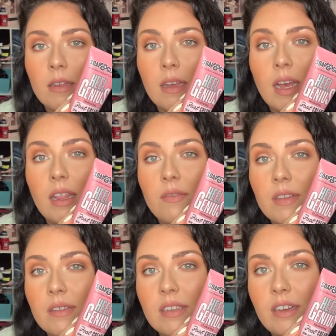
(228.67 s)
I love
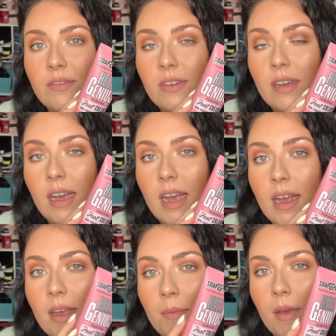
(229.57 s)
this stuff.
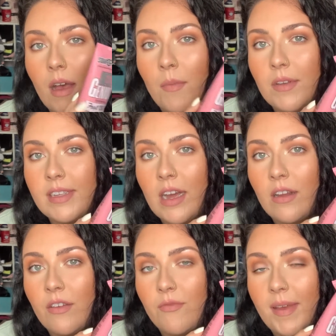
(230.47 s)
I'm almost out
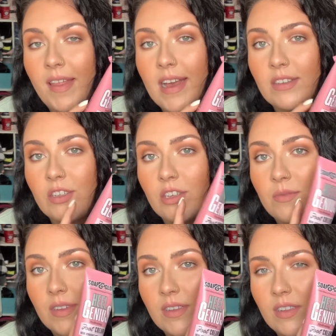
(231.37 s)
of my last tube,
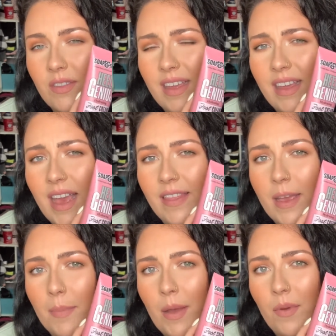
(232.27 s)
and so they had
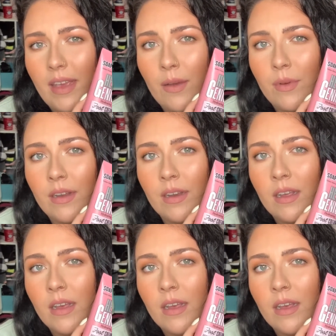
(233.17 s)
like buy one get one